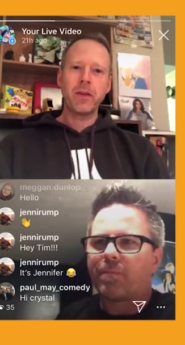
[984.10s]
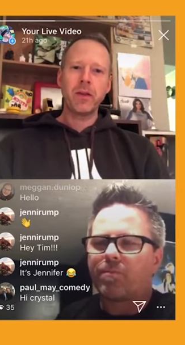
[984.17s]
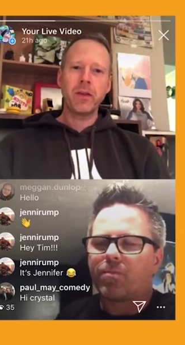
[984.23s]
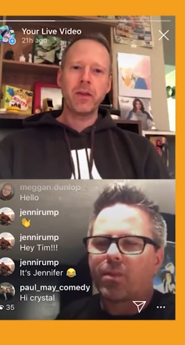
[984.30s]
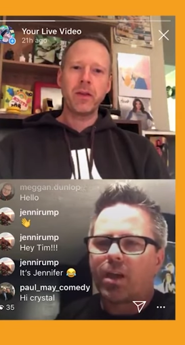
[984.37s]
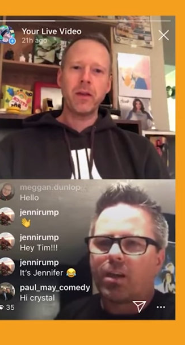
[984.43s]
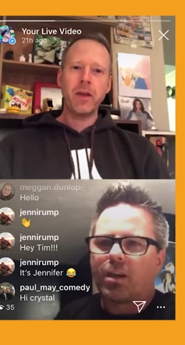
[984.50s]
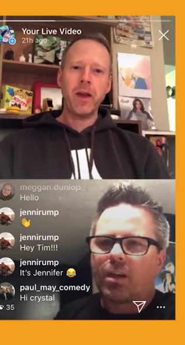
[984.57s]

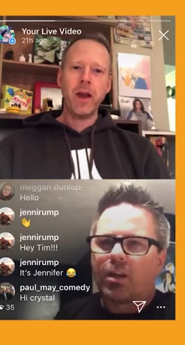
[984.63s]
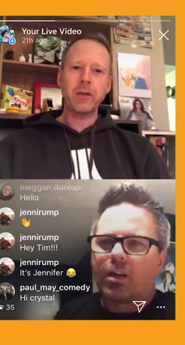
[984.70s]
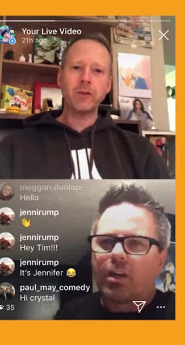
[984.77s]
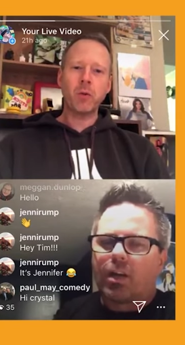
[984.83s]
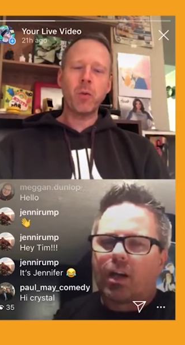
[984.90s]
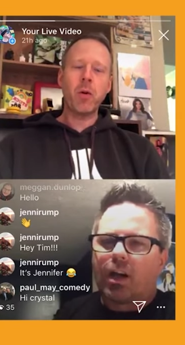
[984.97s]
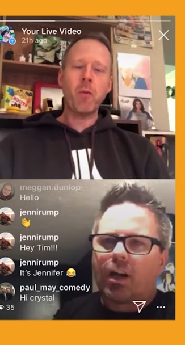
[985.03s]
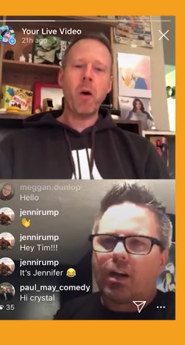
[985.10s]
Speaker 1: yeah. So
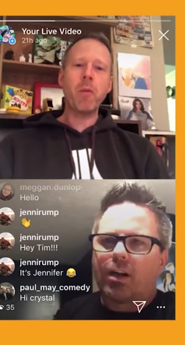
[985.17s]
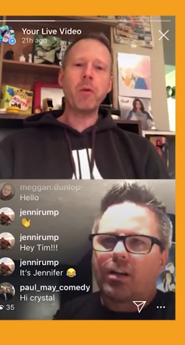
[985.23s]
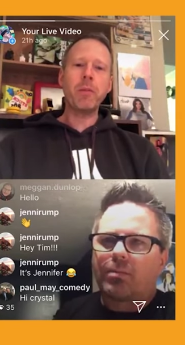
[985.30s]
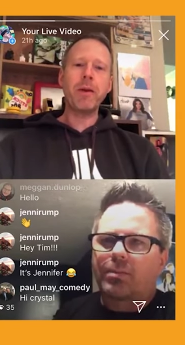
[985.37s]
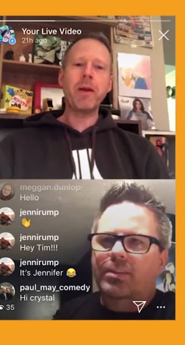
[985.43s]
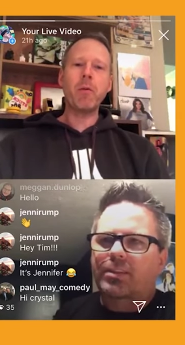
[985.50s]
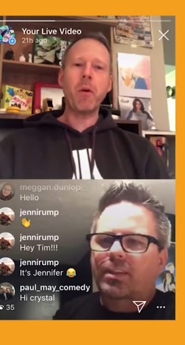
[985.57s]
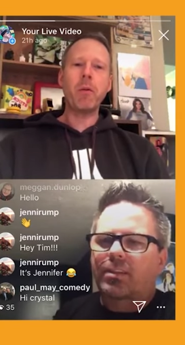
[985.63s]
what, what would be
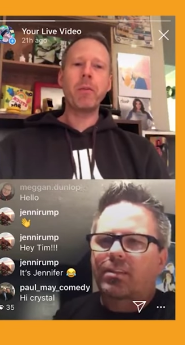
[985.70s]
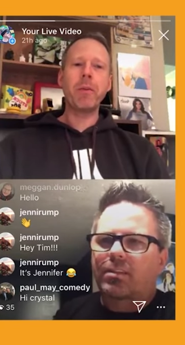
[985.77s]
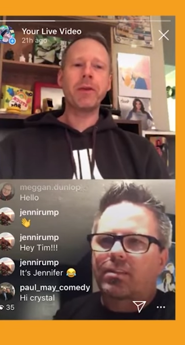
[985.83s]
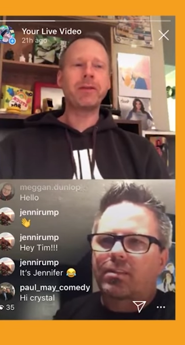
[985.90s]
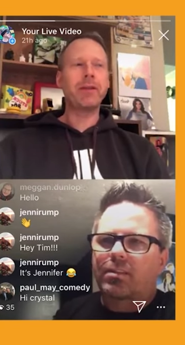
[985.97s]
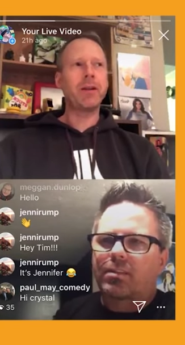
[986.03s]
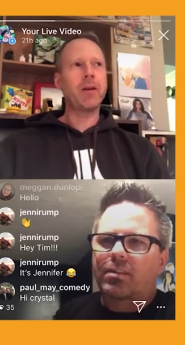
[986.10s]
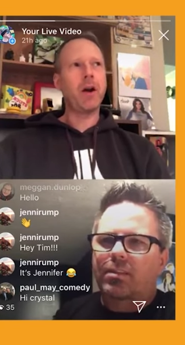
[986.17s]
what would be a
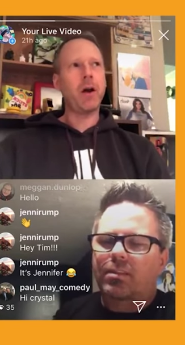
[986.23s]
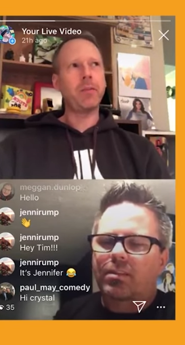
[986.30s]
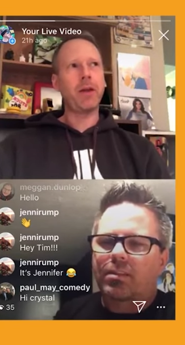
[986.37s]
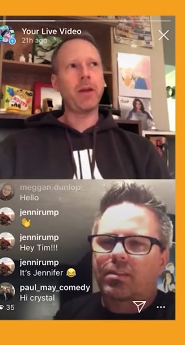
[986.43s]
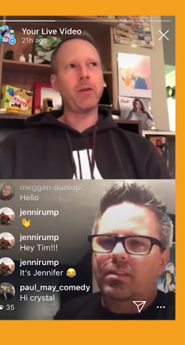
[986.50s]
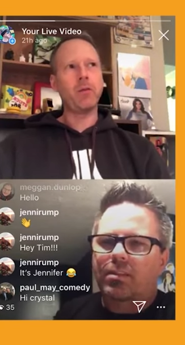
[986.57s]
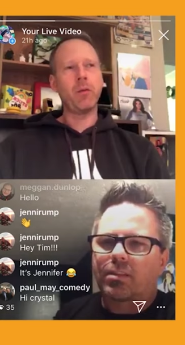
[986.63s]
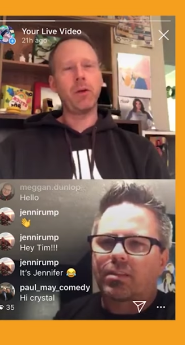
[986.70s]
sitcom that
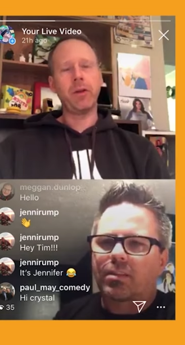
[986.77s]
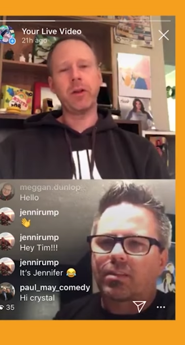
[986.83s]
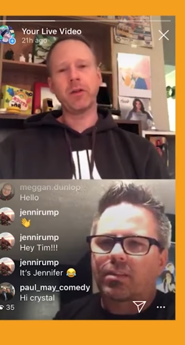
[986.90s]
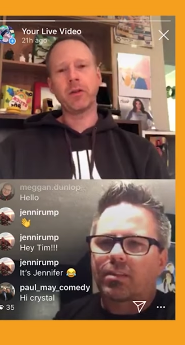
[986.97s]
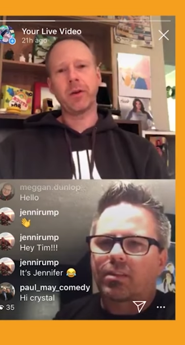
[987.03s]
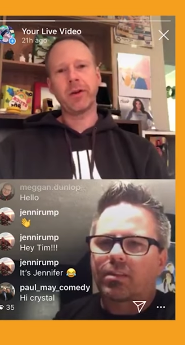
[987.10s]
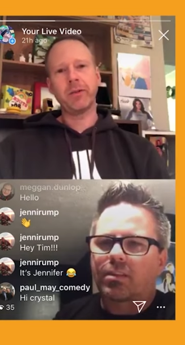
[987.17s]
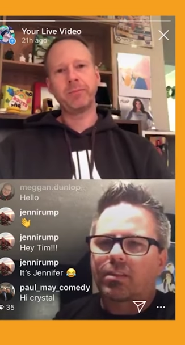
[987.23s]
you really
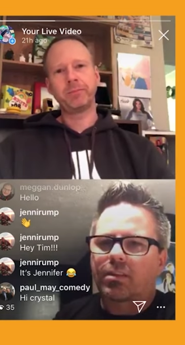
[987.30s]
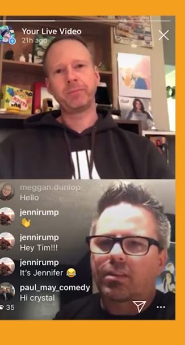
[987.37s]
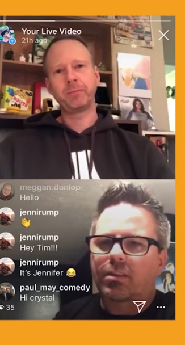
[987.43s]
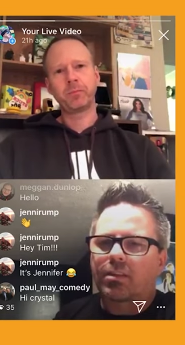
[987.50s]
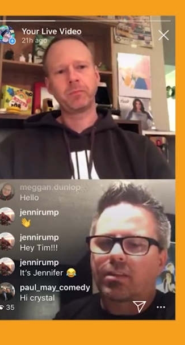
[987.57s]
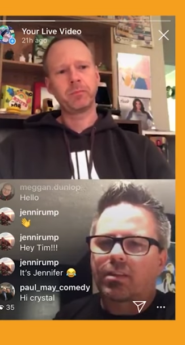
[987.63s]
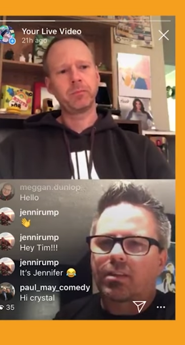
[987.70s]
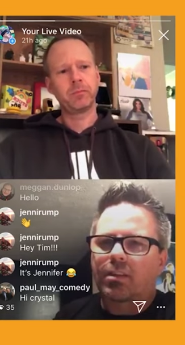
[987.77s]
enjoyed?
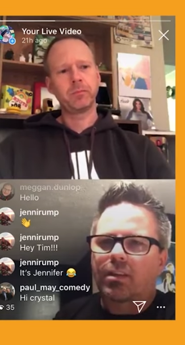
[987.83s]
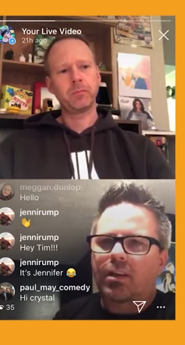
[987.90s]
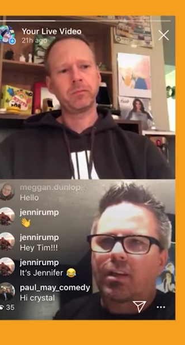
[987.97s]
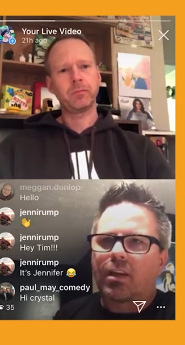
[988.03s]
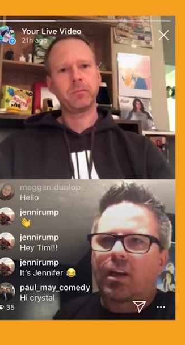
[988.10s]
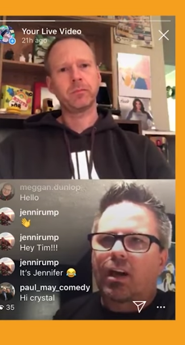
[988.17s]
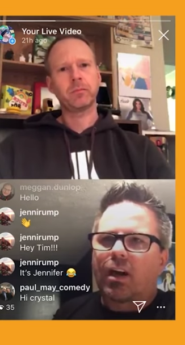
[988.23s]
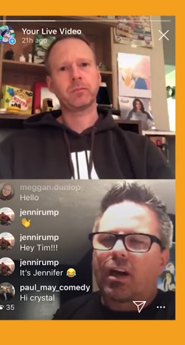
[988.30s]

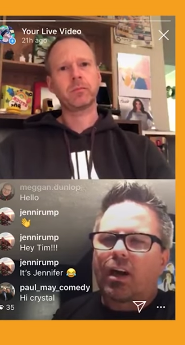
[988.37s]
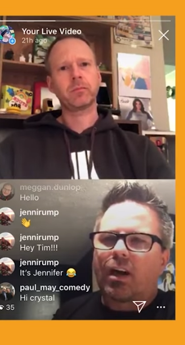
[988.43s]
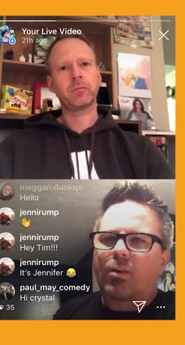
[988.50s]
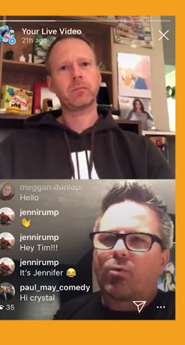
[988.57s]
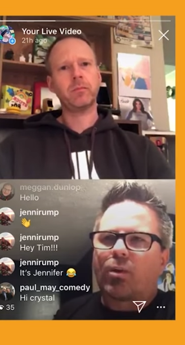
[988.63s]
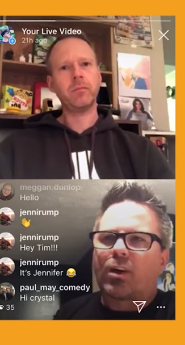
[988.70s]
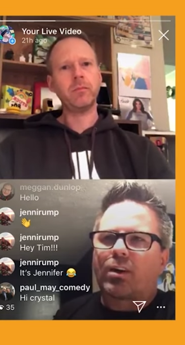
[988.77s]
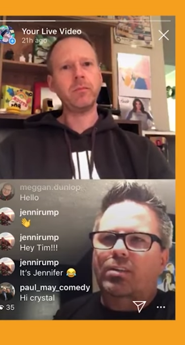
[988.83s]

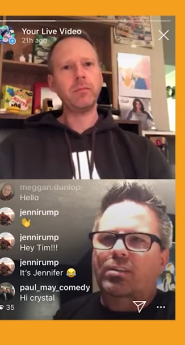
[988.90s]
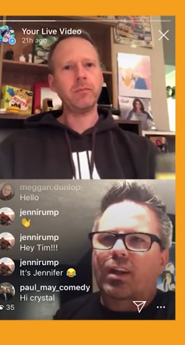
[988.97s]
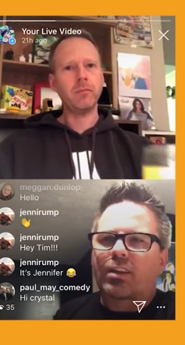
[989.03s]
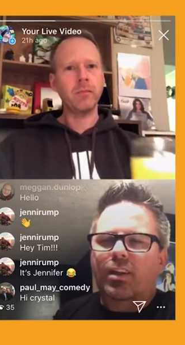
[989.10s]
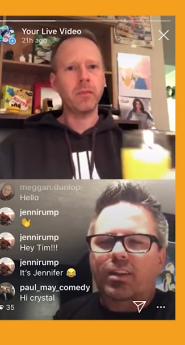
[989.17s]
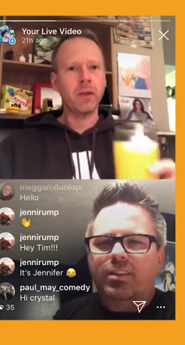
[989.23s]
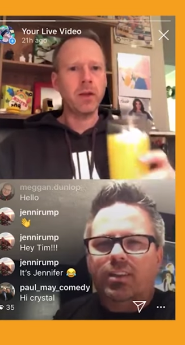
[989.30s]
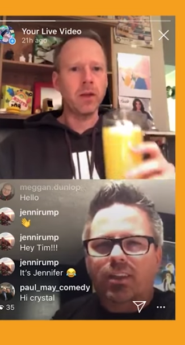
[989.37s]
Speaker 2: Well, it's not
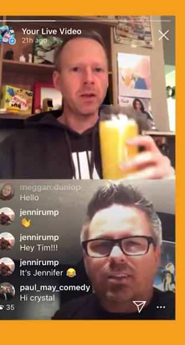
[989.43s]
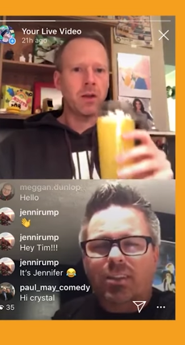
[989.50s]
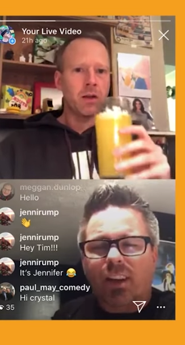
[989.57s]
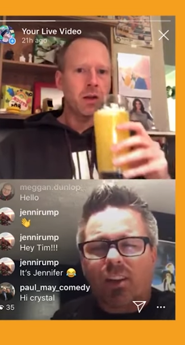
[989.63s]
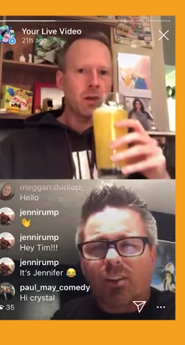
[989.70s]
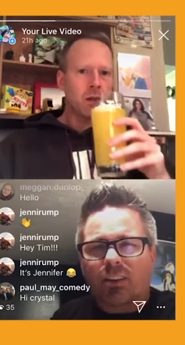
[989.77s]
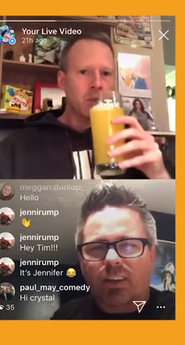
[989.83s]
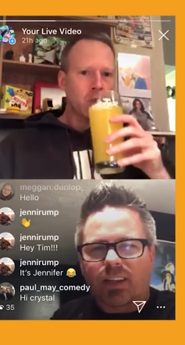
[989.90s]

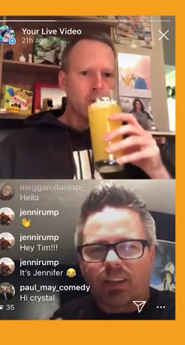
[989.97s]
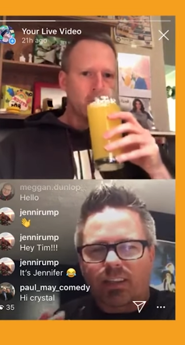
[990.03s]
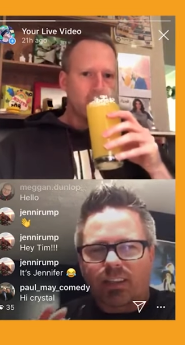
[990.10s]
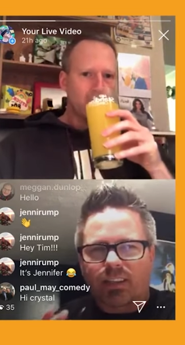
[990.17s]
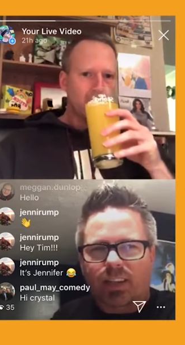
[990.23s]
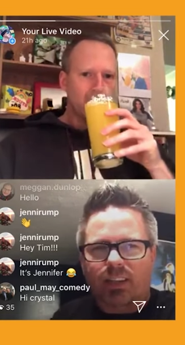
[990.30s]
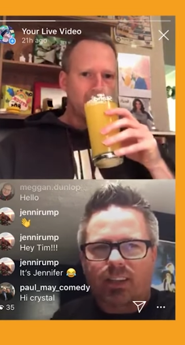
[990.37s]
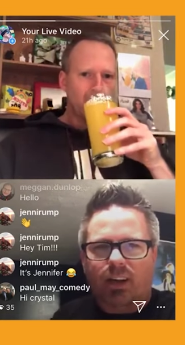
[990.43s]
necessarily a
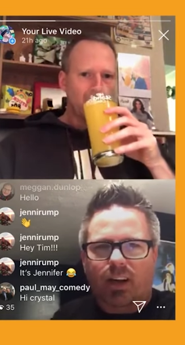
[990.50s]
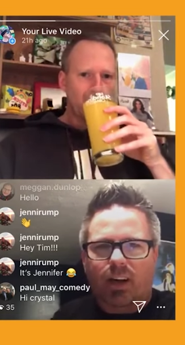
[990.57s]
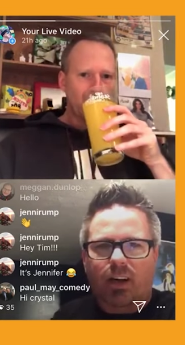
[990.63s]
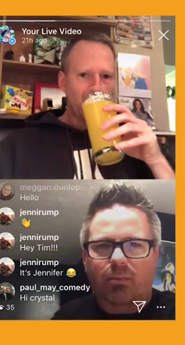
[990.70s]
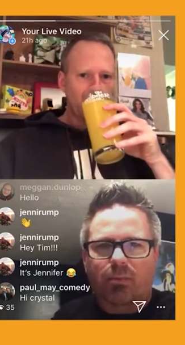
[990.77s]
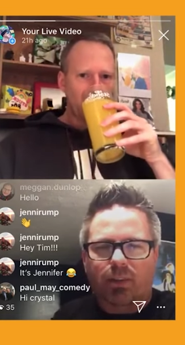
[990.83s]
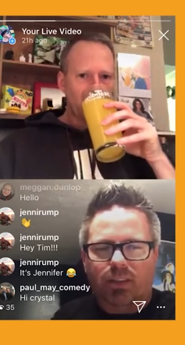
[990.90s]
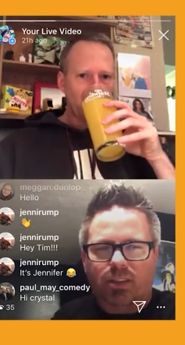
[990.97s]
sitcom,
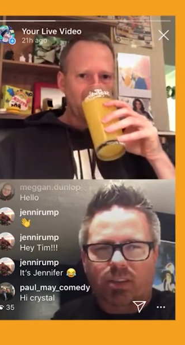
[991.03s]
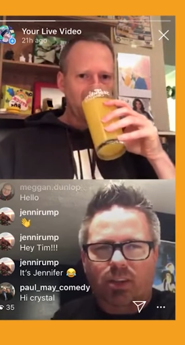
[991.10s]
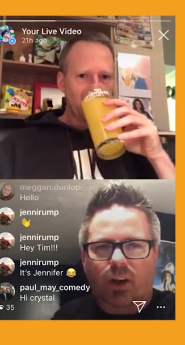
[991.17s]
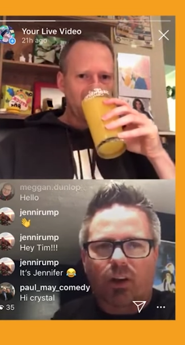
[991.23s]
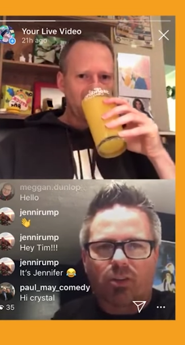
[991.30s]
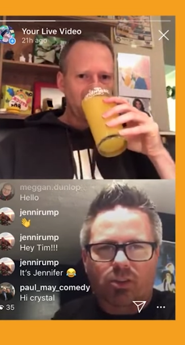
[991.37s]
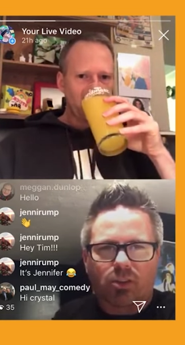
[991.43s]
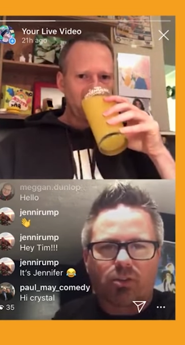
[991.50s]
but it's a
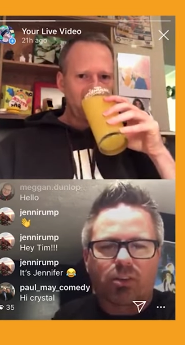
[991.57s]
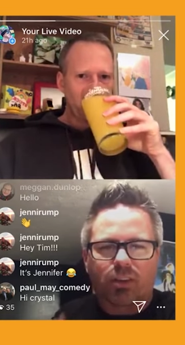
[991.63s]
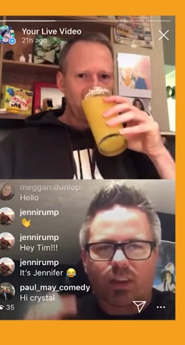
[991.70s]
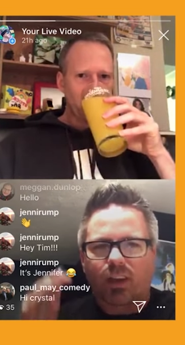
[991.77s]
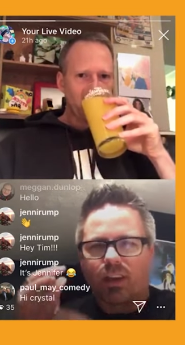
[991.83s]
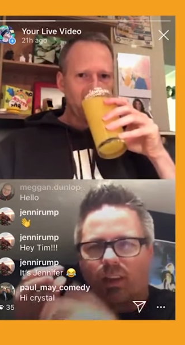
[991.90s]
cartoon in